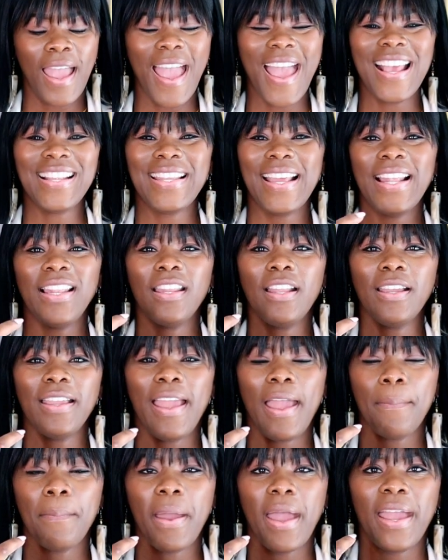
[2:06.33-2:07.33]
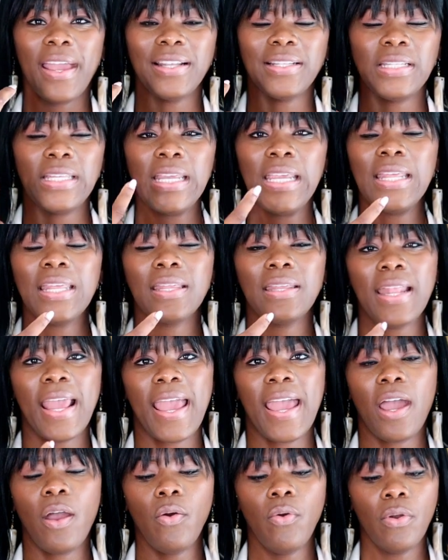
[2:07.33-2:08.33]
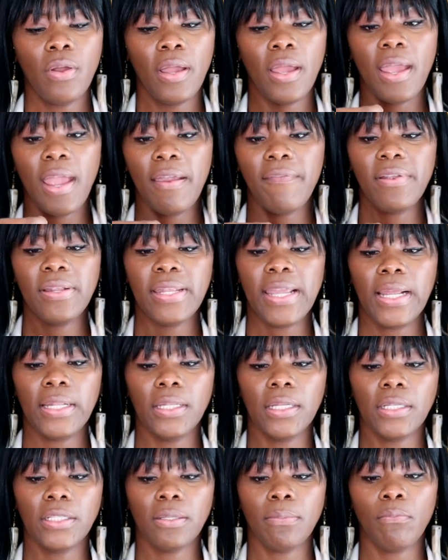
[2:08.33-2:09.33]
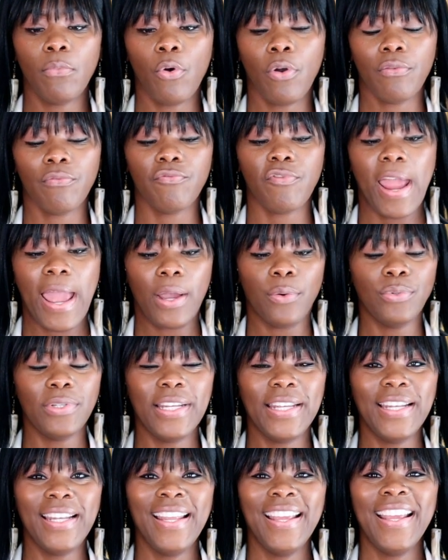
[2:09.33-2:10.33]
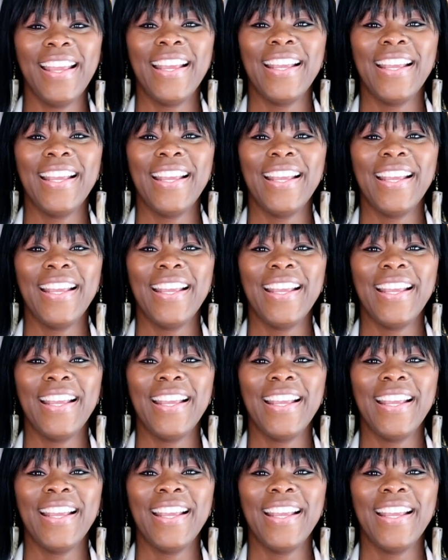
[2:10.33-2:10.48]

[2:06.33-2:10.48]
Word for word: as I look at my teeth now, everything looks more rounded.